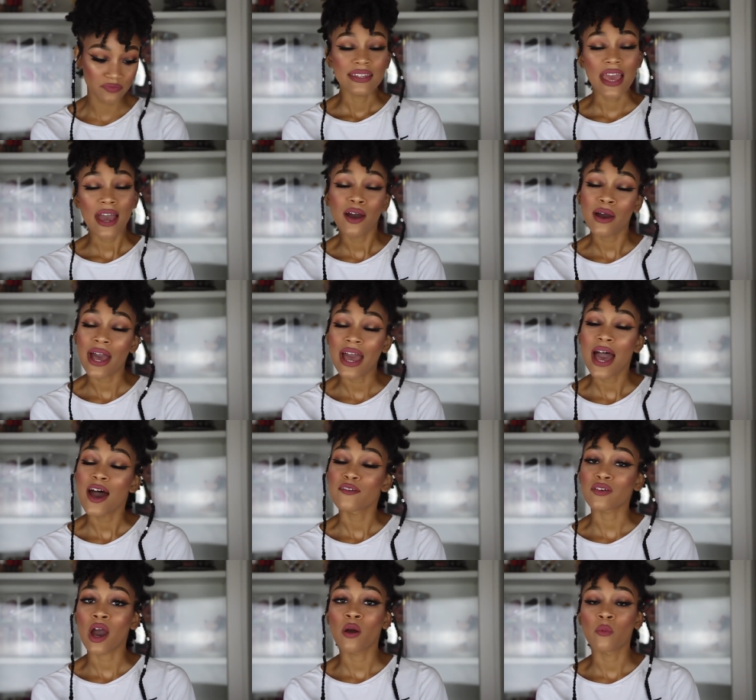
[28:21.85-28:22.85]
Now I
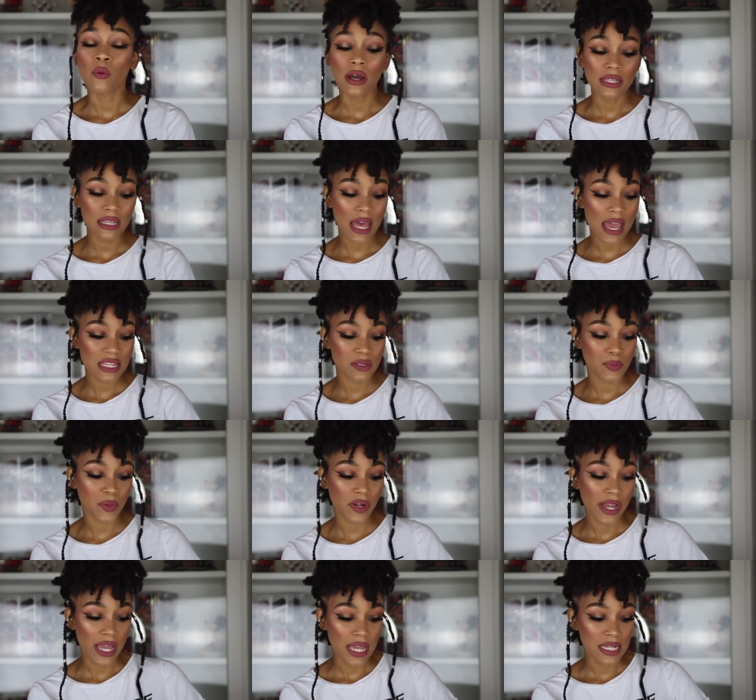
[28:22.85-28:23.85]
have one last
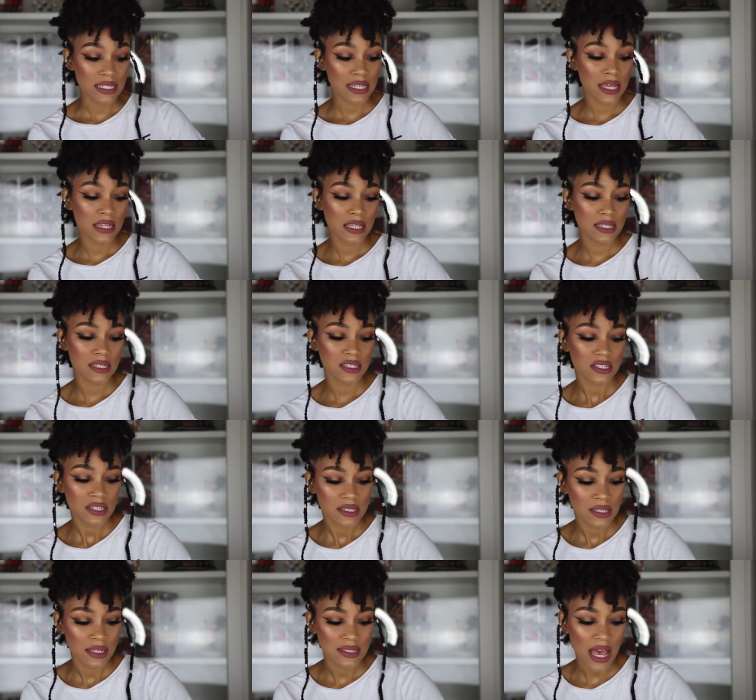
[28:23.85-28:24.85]
brand and this is
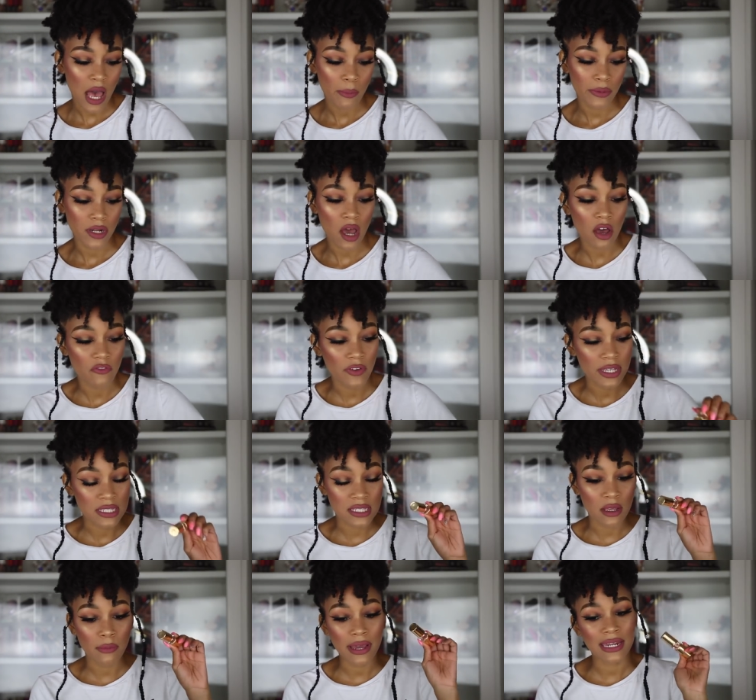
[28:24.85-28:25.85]
just to top it off and
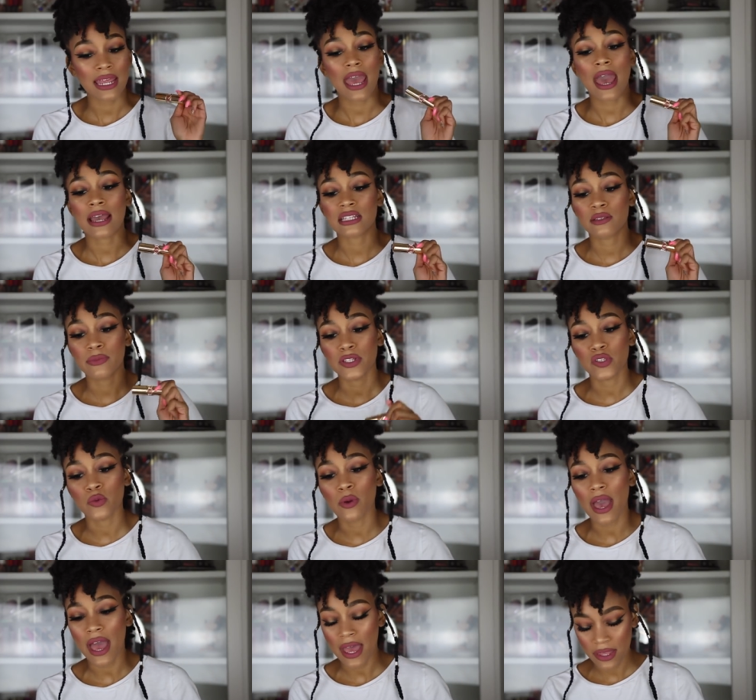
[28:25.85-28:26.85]
somebody asked me to
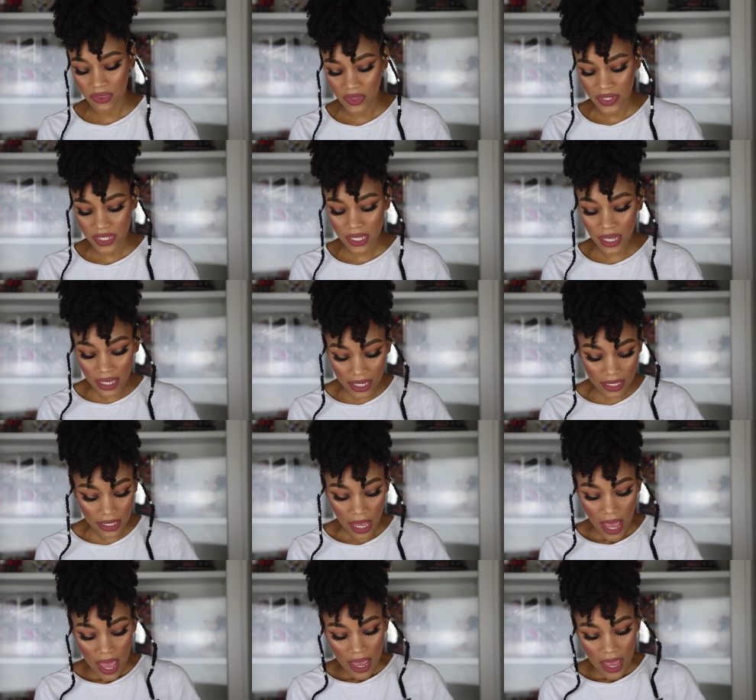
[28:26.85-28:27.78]
add this in